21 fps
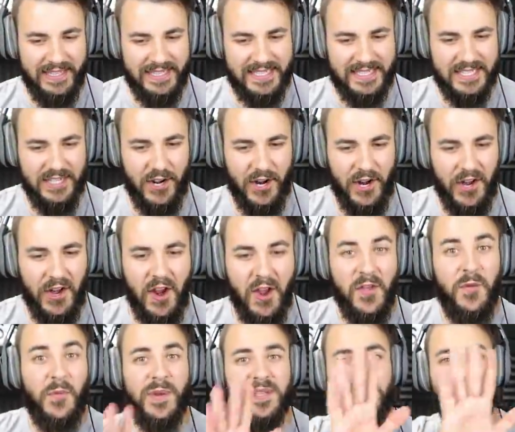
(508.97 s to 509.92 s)
of this snow.
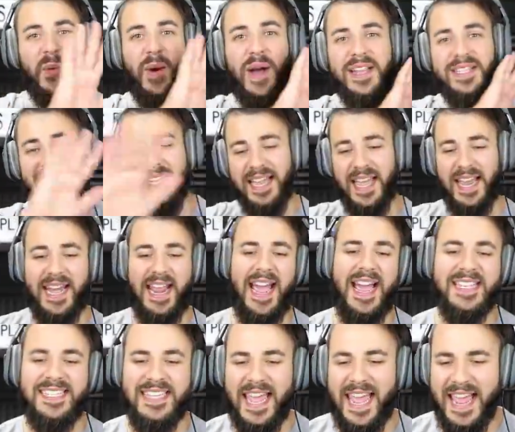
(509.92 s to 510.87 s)
Winter Wonderland
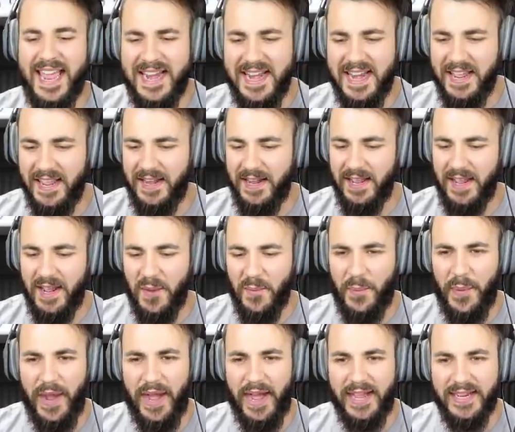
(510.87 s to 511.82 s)
has ended,
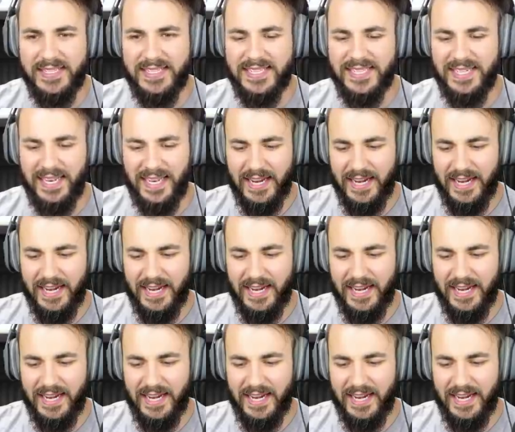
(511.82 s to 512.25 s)
but